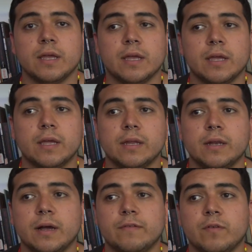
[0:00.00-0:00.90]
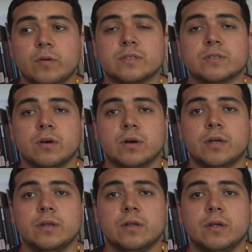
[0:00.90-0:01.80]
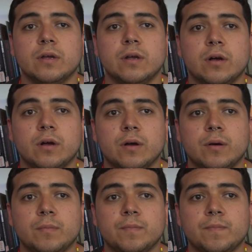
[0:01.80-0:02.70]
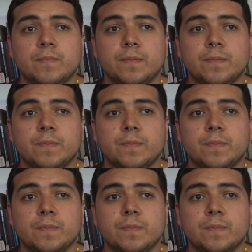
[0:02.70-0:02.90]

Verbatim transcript: and I focused on um,